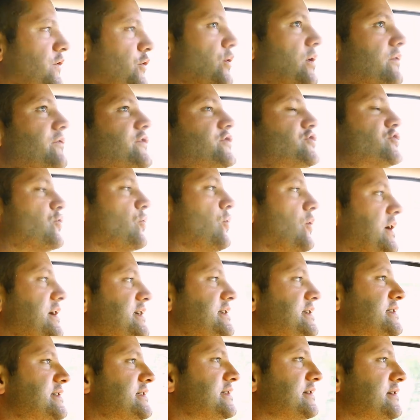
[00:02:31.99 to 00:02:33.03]
You have the
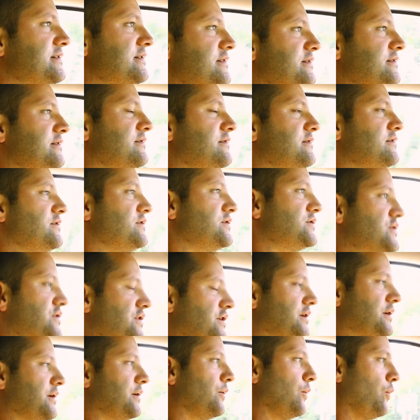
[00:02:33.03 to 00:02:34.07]
choice
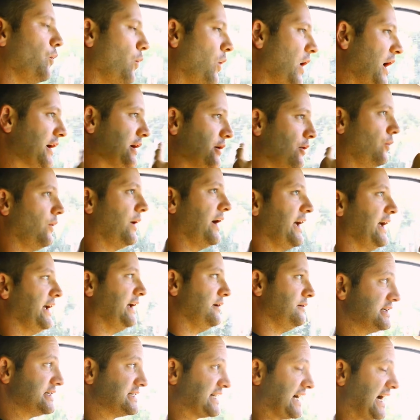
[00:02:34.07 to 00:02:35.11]
to walk away,
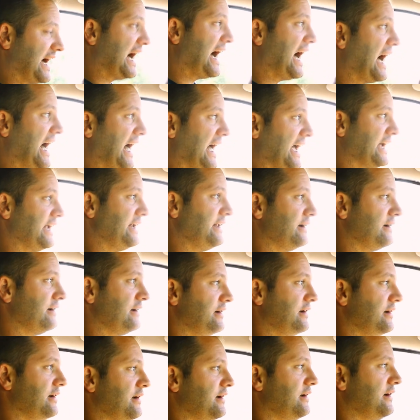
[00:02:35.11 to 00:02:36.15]
to hide,
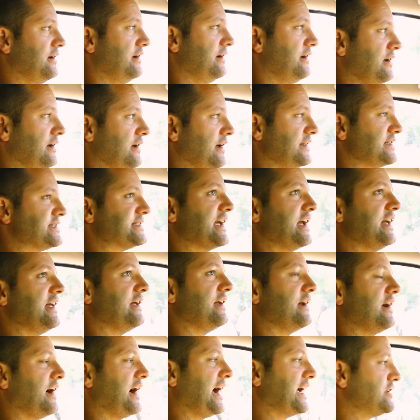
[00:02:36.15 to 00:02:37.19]
and
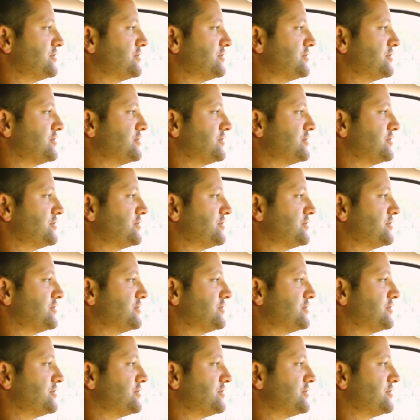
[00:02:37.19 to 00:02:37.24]
say, I